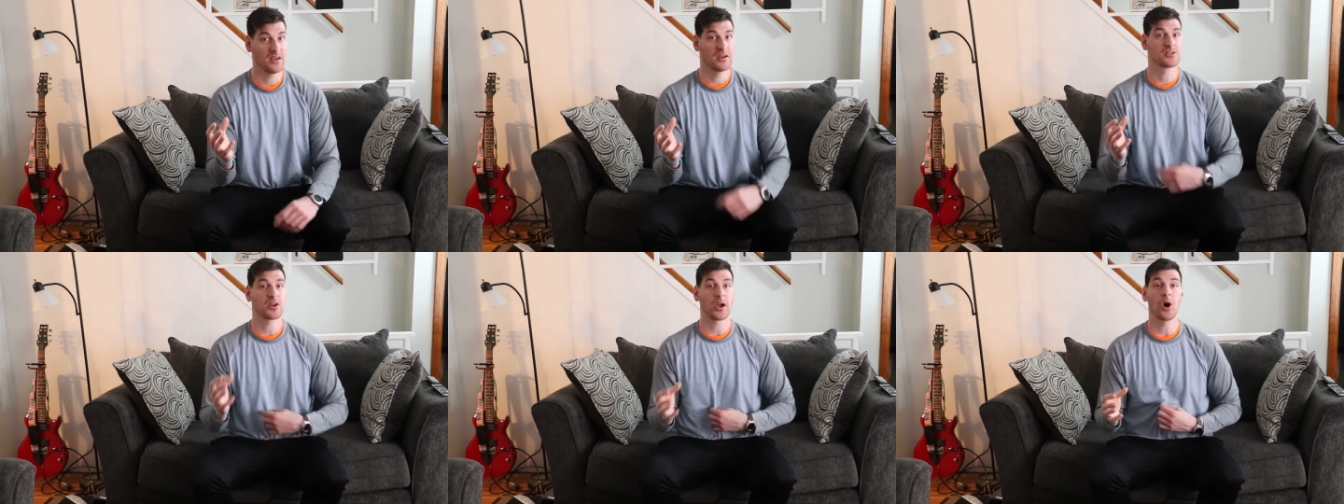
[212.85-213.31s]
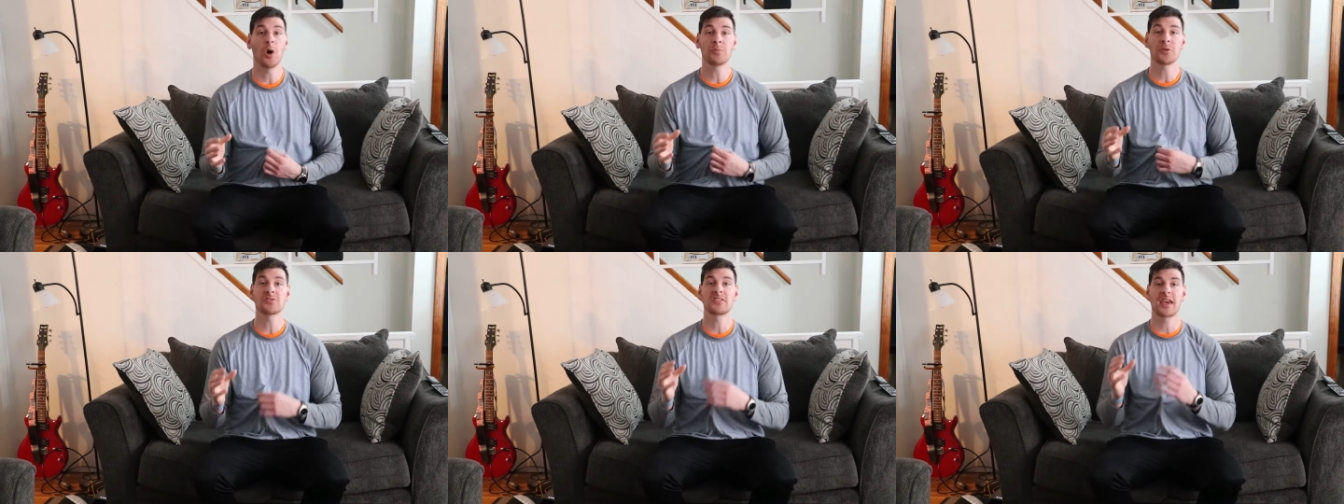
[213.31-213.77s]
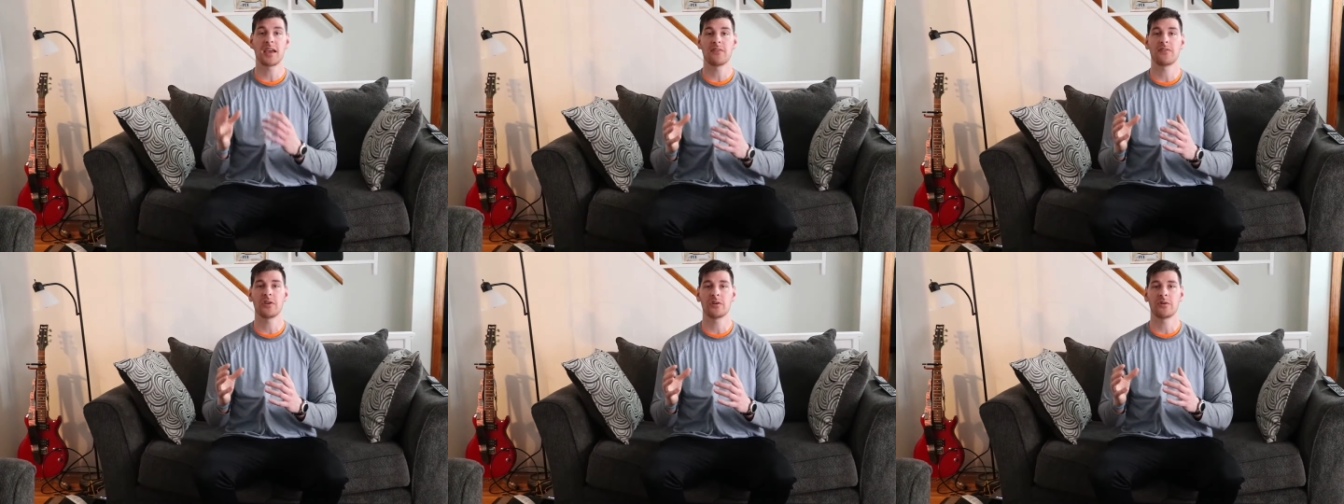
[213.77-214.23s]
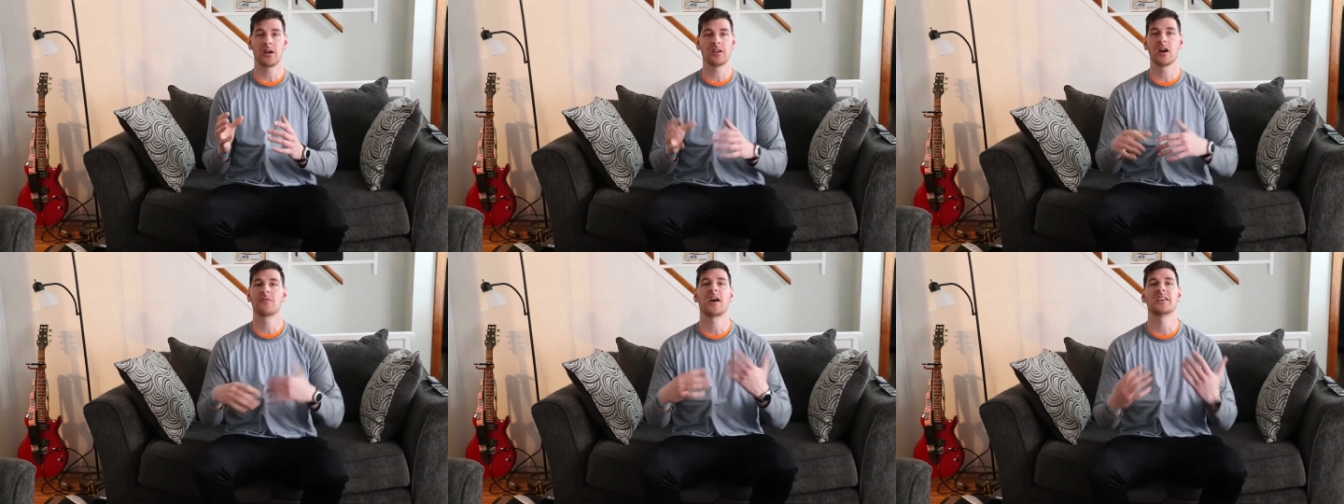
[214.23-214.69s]
So I hope those gave you
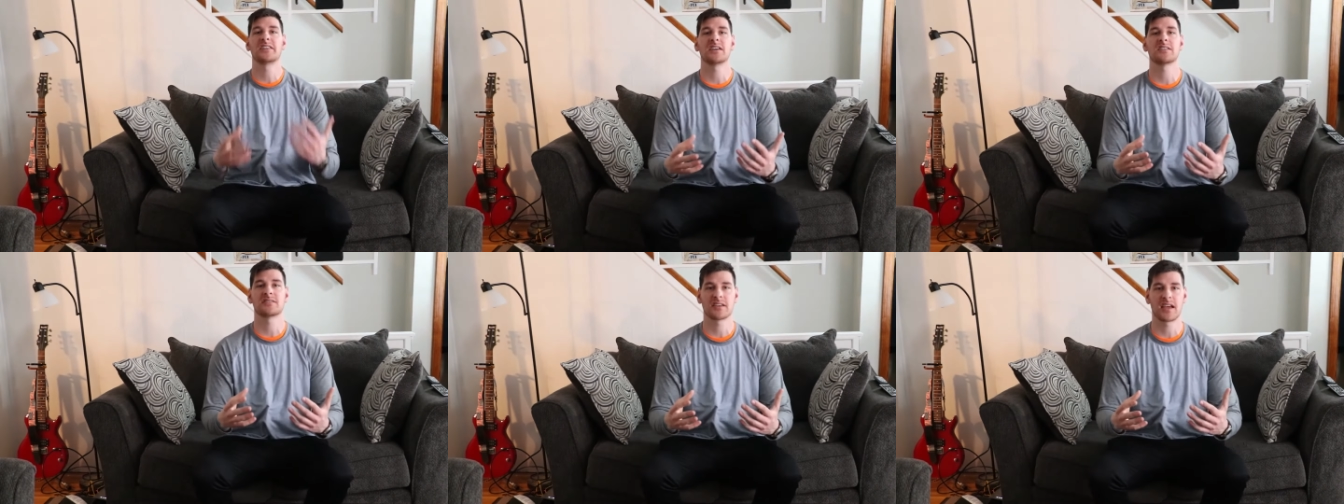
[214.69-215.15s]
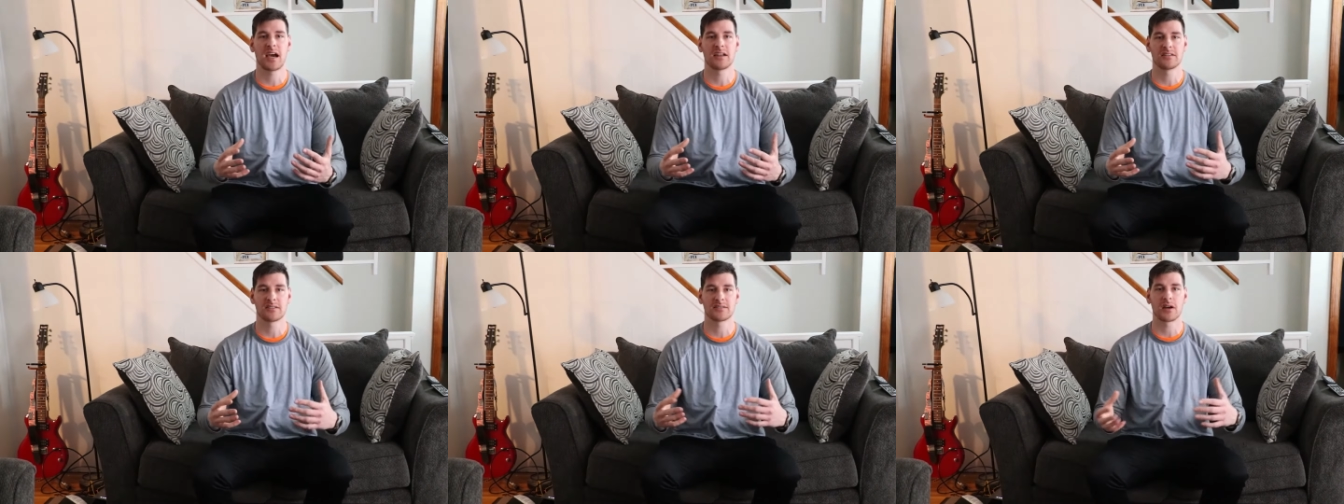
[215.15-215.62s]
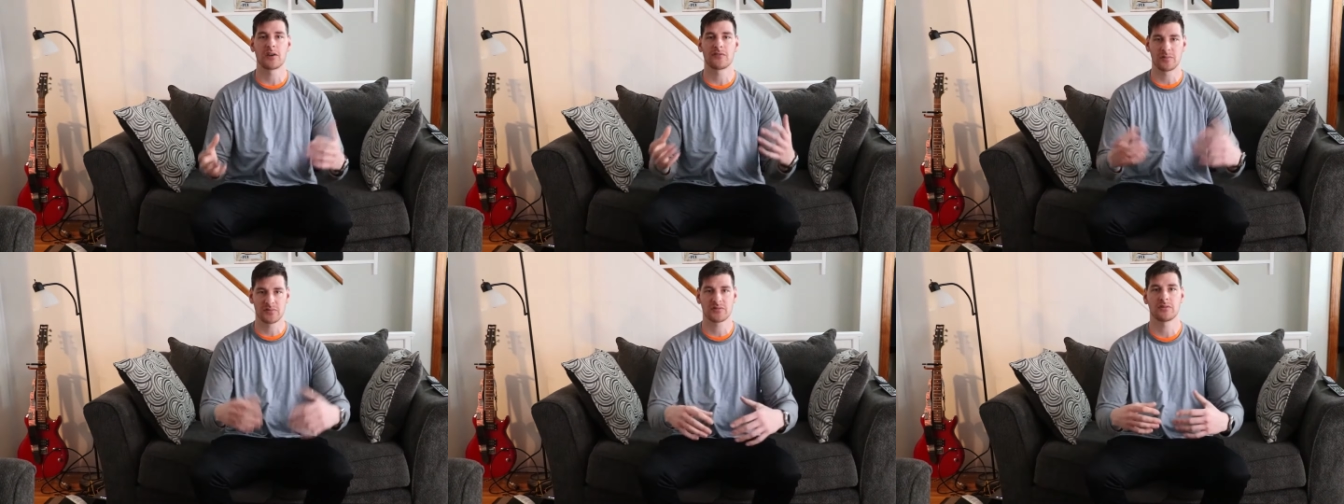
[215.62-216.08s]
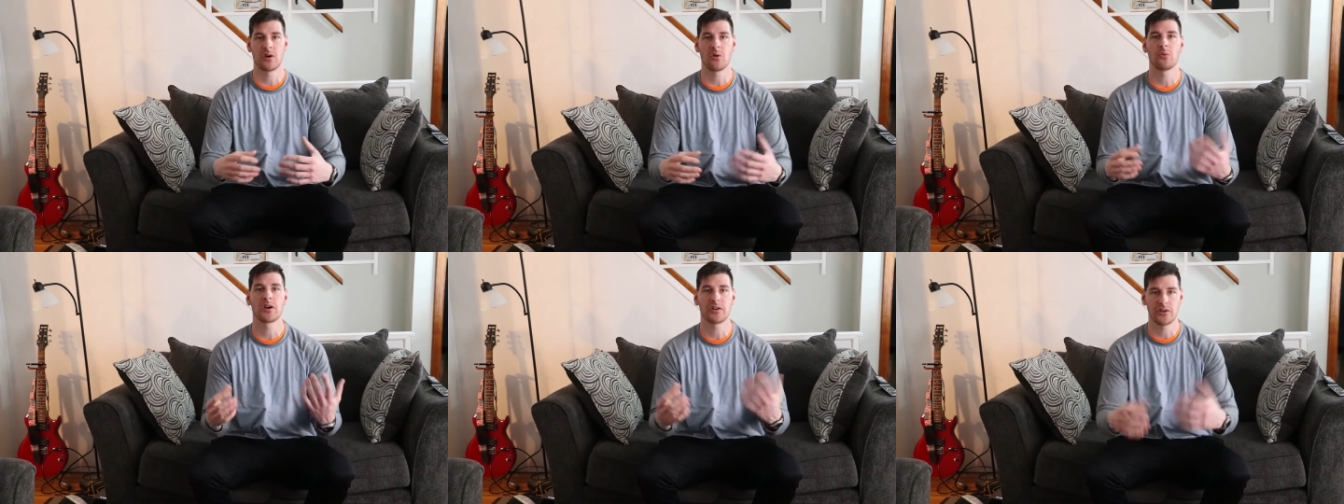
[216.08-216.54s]
enough ideas to kind of start from you know
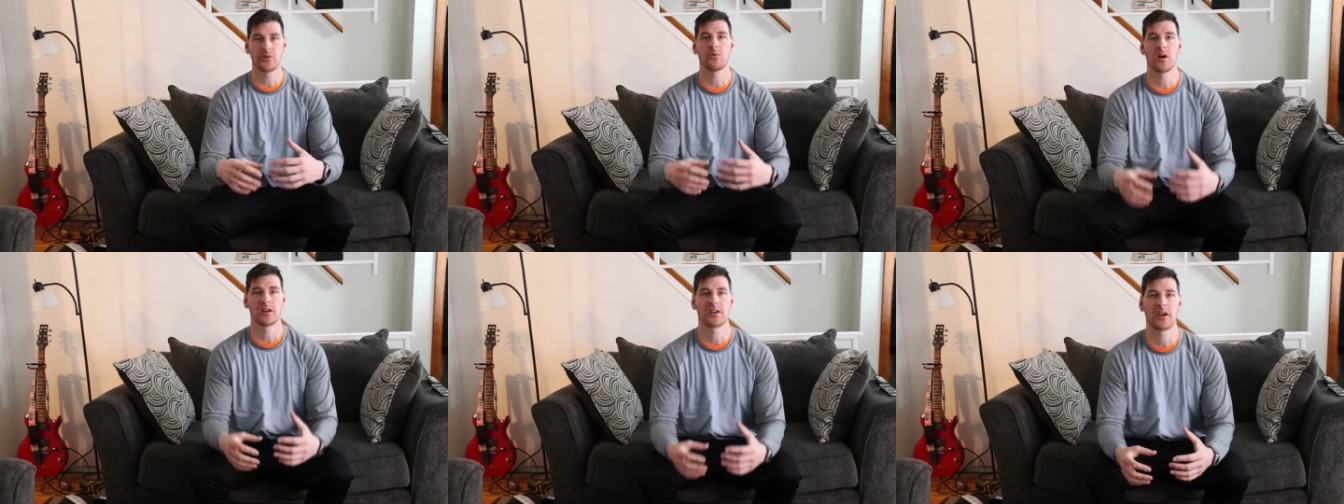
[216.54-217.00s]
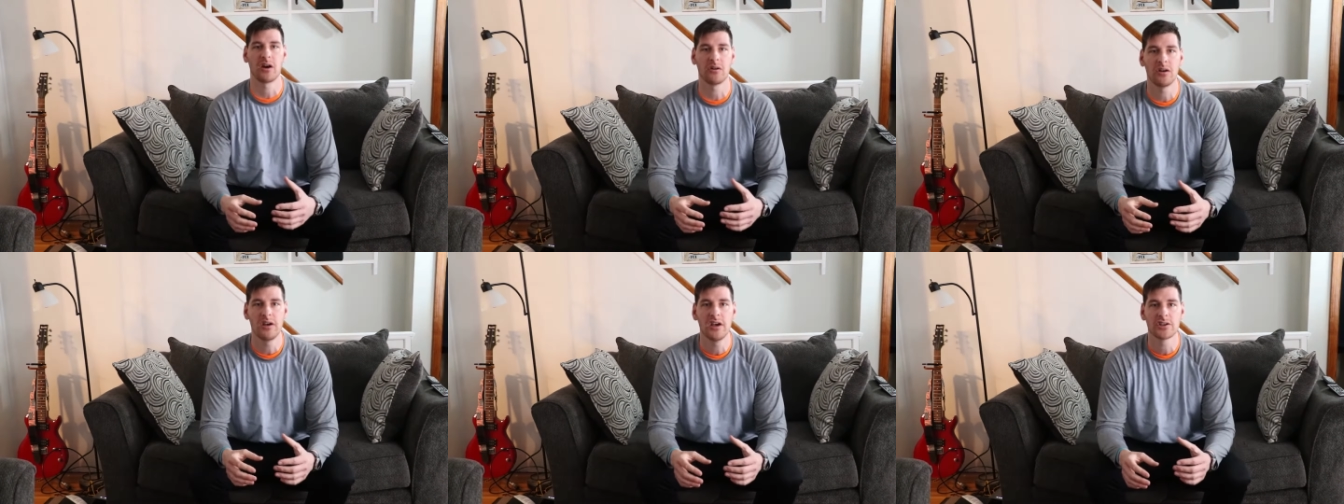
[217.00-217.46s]
where you want to go.